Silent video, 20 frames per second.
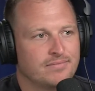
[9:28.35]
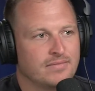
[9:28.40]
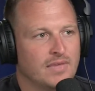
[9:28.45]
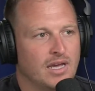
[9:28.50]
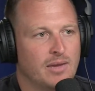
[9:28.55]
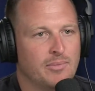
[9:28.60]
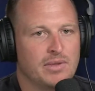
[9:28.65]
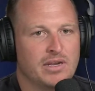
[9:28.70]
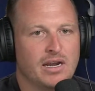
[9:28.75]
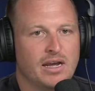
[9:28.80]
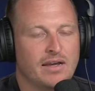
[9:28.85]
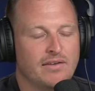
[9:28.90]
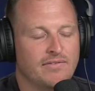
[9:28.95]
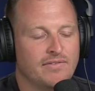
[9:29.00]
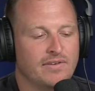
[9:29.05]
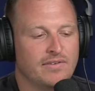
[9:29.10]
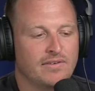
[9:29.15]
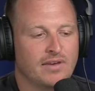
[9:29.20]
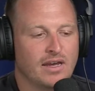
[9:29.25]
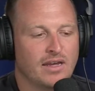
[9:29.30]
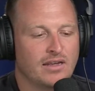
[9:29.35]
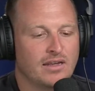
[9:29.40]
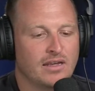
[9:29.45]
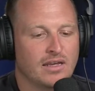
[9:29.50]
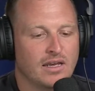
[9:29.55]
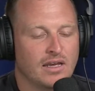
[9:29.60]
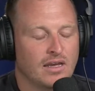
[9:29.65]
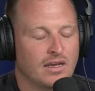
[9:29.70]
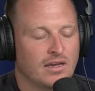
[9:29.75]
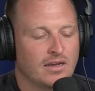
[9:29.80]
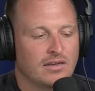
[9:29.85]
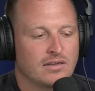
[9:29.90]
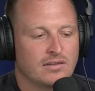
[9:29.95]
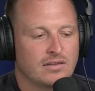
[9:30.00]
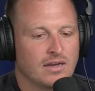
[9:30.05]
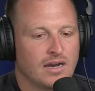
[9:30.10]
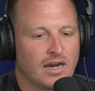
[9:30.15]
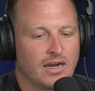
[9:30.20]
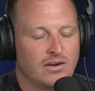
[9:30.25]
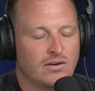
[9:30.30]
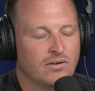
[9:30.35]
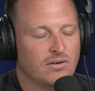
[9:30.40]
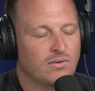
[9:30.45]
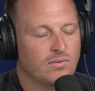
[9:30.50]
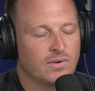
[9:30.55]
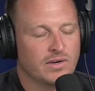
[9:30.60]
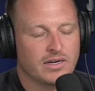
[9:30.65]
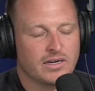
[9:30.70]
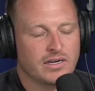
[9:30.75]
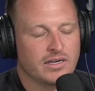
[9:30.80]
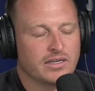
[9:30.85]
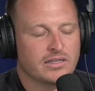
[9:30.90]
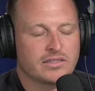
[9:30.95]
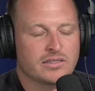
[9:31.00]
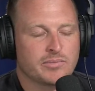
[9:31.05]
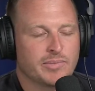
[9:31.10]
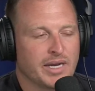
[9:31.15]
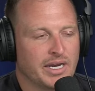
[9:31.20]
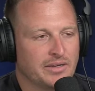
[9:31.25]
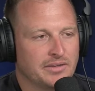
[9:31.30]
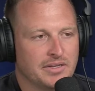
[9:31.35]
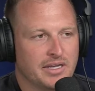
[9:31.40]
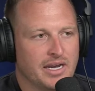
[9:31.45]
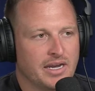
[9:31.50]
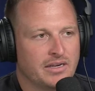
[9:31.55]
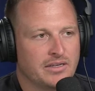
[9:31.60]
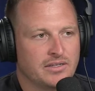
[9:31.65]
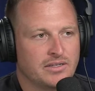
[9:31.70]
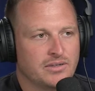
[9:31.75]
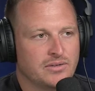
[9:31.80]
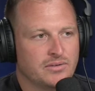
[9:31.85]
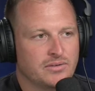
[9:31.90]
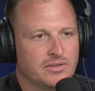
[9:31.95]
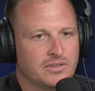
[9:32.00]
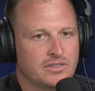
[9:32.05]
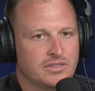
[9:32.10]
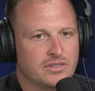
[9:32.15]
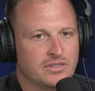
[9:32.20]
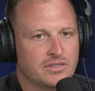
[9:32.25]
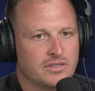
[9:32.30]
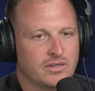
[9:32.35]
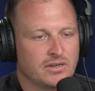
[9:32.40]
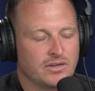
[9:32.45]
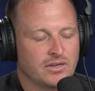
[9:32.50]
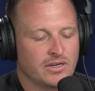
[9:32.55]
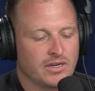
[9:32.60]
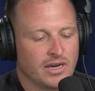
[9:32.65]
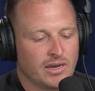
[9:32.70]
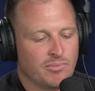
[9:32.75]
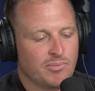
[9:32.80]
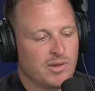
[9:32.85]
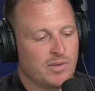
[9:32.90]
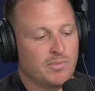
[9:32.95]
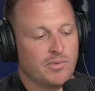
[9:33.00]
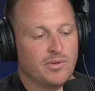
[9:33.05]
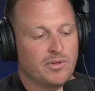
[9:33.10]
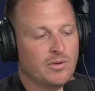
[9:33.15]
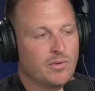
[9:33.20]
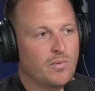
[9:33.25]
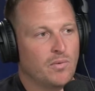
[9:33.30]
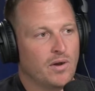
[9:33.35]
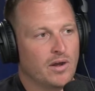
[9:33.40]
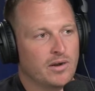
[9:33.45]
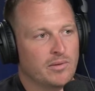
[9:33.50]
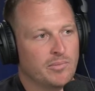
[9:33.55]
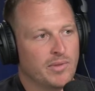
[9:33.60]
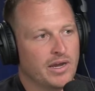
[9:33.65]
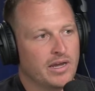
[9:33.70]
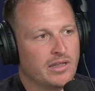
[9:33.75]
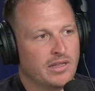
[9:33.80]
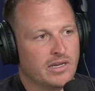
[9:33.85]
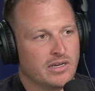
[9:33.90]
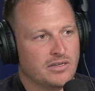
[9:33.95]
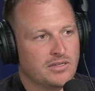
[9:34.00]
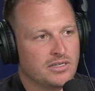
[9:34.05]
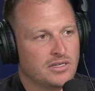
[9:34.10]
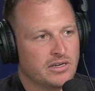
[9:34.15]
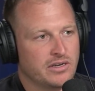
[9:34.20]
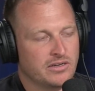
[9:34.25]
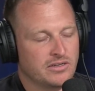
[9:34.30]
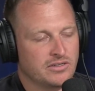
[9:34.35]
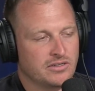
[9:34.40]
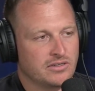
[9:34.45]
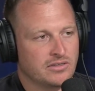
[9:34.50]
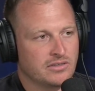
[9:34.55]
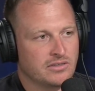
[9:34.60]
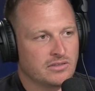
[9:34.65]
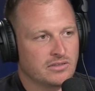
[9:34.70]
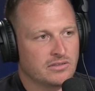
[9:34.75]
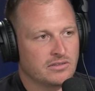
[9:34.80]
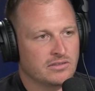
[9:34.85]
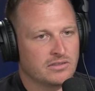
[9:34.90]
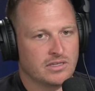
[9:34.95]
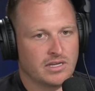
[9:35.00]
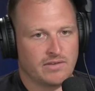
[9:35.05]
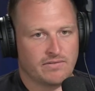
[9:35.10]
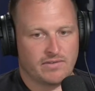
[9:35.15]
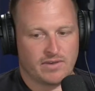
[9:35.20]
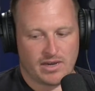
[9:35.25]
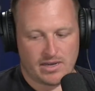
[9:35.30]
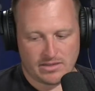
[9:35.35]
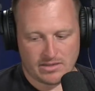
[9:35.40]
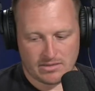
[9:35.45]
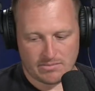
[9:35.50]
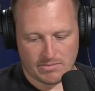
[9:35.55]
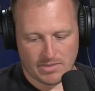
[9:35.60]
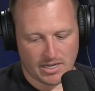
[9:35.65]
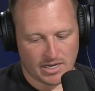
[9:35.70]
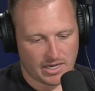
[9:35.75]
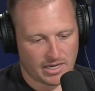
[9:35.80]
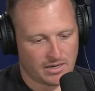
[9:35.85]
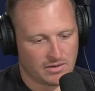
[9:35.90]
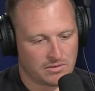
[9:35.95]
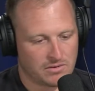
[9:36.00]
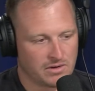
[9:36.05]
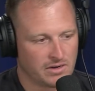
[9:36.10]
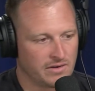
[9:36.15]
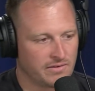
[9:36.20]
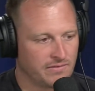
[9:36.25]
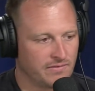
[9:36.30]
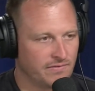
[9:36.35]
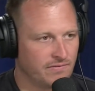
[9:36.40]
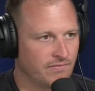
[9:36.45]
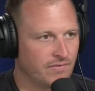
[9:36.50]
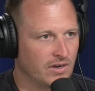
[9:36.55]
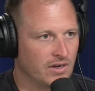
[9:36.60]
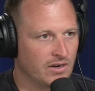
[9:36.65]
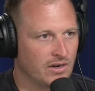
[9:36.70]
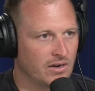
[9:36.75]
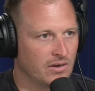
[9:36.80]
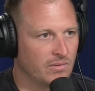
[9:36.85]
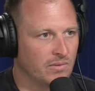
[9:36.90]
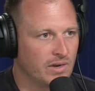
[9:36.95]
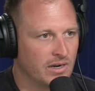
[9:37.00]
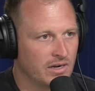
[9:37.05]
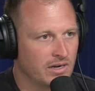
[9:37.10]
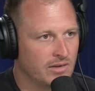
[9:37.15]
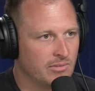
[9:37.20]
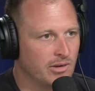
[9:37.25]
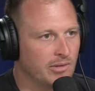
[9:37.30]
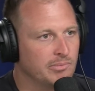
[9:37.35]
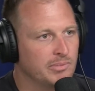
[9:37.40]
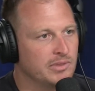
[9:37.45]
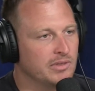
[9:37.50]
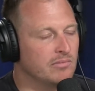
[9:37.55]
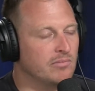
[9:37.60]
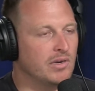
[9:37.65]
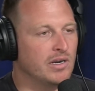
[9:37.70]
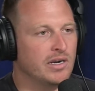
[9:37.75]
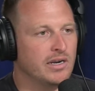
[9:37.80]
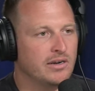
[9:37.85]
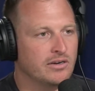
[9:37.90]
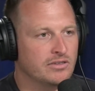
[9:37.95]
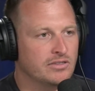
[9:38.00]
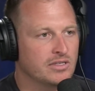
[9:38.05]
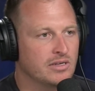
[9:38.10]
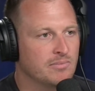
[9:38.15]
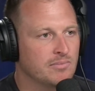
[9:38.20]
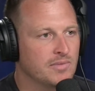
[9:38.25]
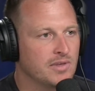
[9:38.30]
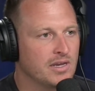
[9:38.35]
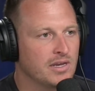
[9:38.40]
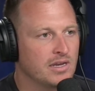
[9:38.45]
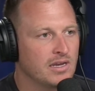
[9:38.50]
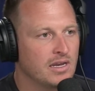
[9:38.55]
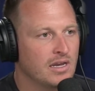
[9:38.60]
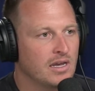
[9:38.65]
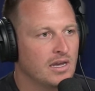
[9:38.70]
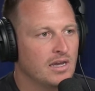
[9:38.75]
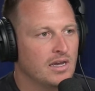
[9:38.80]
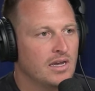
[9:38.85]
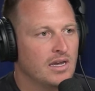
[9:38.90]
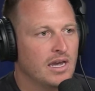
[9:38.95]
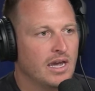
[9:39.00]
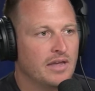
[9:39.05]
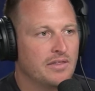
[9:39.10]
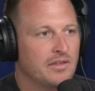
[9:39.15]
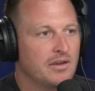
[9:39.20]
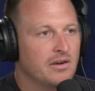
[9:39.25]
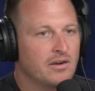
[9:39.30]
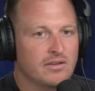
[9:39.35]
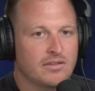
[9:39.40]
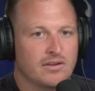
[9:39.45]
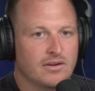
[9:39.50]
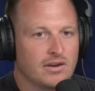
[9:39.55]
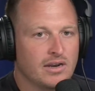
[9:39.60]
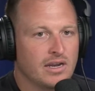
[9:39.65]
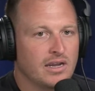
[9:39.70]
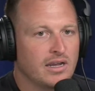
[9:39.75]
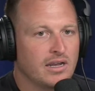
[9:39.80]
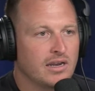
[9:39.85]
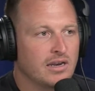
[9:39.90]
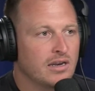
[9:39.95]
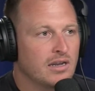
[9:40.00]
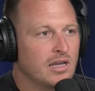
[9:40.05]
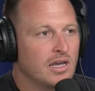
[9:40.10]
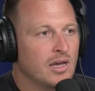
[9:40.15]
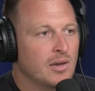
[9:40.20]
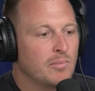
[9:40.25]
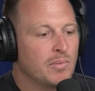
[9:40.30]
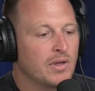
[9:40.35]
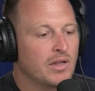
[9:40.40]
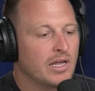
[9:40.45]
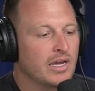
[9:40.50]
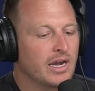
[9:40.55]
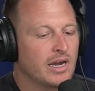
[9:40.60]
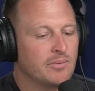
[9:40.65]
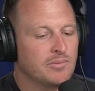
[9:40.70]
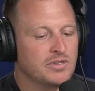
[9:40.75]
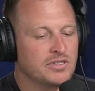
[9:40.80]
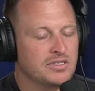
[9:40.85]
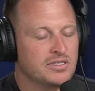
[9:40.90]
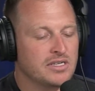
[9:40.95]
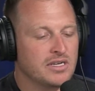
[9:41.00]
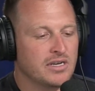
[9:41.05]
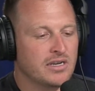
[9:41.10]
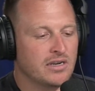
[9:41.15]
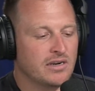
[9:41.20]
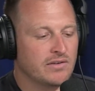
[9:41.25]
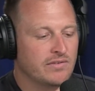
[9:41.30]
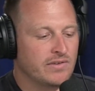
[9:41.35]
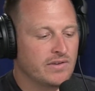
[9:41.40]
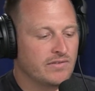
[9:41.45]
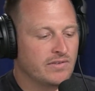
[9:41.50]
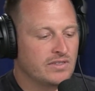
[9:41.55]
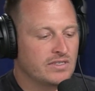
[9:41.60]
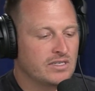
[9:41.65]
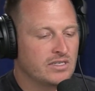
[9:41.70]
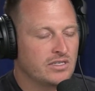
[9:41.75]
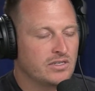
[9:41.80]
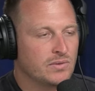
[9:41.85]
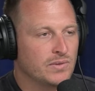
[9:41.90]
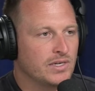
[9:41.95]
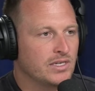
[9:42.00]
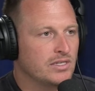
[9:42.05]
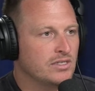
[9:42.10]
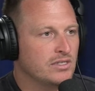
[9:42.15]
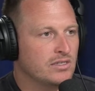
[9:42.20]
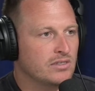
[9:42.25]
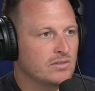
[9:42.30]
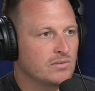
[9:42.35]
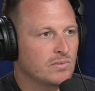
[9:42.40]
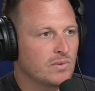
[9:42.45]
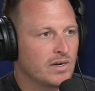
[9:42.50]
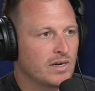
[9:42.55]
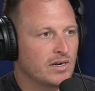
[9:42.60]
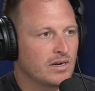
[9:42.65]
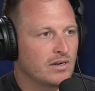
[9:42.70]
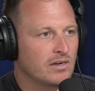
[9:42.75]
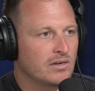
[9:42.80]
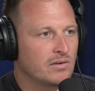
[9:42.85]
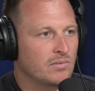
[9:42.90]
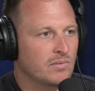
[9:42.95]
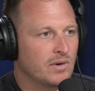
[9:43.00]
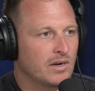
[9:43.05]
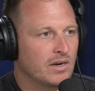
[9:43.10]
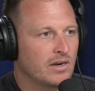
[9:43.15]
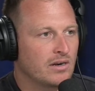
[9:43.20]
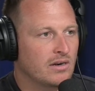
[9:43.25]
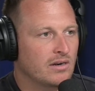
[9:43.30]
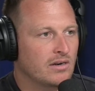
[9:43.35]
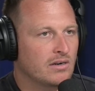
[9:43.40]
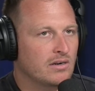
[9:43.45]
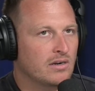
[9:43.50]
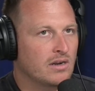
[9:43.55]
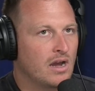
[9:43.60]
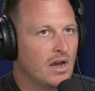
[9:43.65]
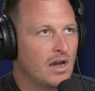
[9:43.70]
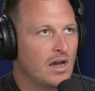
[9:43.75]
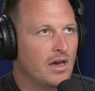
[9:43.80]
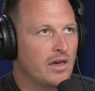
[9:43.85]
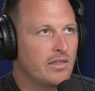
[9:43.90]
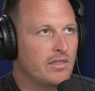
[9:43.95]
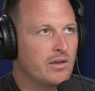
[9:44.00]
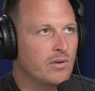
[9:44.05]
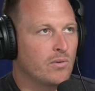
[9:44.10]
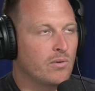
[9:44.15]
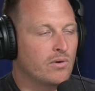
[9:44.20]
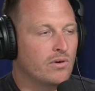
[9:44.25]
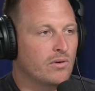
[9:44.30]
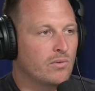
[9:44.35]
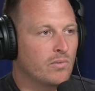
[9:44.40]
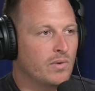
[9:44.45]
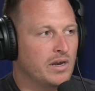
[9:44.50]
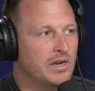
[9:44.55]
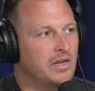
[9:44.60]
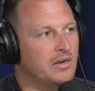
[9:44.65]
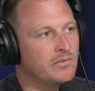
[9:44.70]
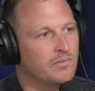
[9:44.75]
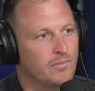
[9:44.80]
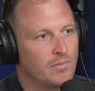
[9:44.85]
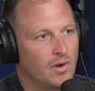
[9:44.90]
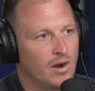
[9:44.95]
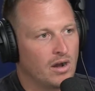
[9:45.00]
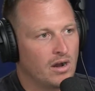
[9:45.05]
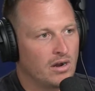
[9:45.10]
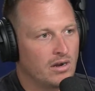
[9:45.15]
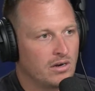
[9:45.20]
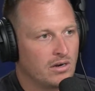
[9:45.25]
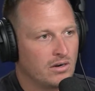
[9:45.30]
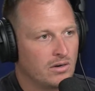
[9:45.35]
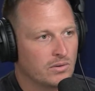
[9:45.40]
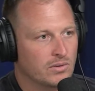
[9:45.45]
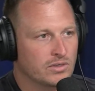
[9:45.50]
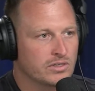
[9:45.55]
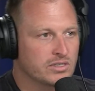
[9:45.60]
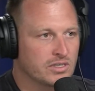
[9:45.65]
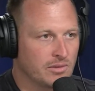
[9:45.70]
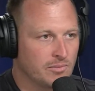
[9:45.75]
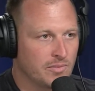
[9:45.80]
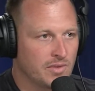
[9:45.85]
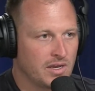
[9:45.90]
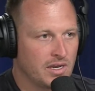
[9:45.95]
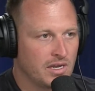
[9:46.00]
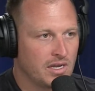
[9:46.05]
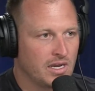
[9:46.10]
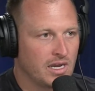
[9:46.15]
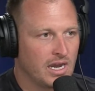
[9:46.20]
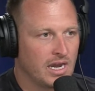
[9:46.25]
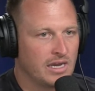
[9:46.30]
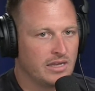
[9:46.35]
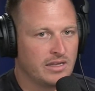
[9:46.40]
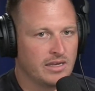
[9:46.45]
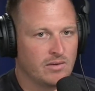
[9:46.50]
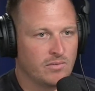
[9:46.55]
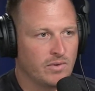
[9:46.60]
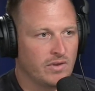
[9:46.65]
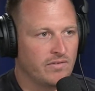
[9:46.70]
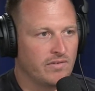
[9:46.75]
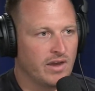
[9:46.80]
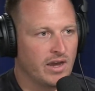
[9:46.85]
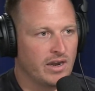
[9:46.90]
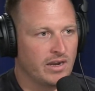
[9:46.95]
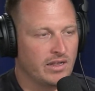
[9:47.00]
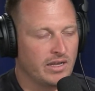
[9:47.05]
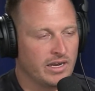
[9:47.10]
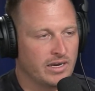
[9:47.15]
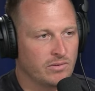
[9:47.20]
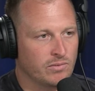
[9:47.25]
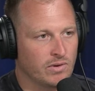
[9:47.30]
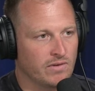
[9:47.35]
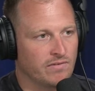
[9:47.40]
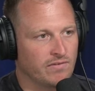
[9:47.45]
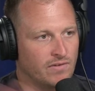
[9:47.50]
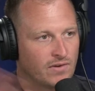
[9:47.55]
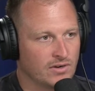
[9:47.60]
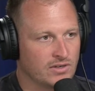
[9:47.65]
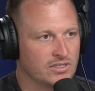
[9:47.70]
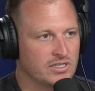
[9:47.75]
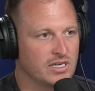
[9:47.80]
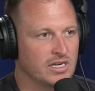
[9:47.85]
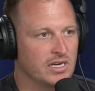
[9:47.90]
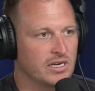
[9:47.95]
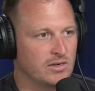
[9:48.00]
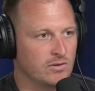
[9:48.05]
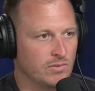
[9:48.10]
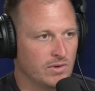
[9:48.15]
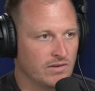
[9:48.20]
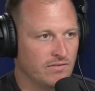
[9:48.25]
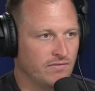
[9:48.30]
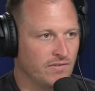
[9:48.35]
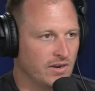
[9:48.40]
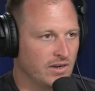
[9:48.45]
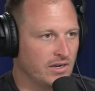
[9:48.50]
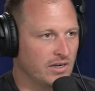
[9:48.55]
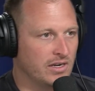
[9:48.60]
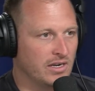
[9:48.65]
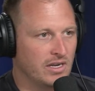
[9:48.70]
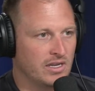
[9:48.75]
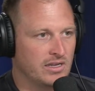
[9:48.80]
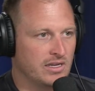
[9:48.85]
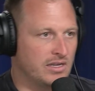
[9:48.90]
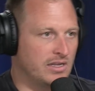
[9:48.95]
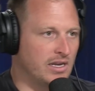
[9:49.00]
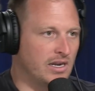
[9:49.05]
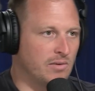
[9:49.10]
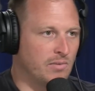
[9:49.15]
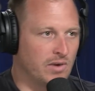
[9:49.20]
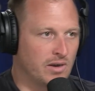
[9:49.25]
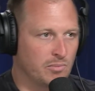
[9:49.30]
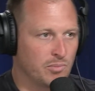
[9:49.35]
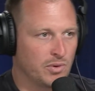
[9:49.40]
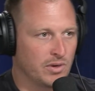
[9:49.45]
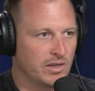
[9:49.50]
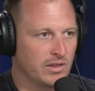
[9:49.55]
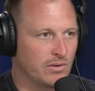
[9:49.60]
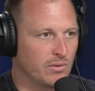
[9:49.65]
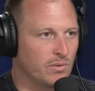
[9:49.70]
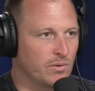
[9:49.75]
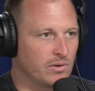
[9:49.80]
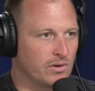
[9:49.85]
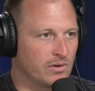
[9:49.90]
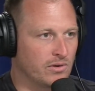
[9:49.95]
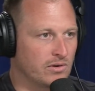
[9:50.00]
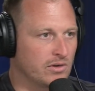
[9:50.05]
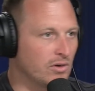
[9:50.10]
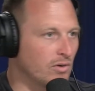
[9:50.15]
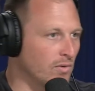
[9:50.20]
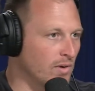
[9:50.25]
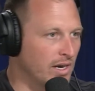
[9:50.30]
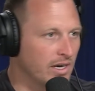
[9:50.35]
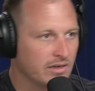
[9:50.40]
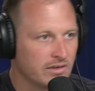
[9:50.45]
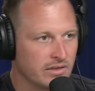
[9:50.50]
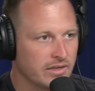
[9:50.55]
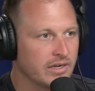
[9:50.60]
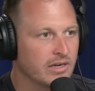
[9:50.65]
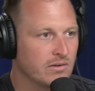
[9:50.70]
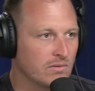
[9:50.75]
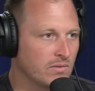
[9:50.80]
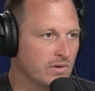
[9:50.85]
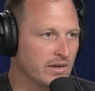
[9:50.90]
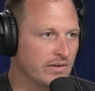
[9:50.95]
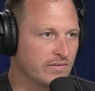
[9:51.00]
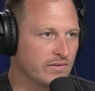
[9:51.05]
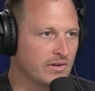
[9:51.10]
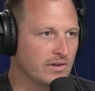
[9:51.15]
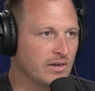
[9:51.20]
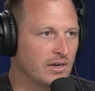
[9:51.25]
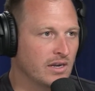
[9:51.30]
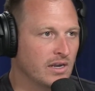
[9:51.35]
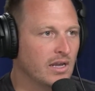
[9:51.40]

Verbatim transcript: I mean, I've I I don't know what it is about that too cuz you know, you got people that want to buy the education. They've got the money or have figured out a way to come up with the money or something. Well, and they're they're in, but like I'm just thinking of even situations where where uh, the order went in wrong or oh, something oh, yeah. and then we've got to like yep. reverse it and refund it and yep. then they want to put in the order correctly or whatever.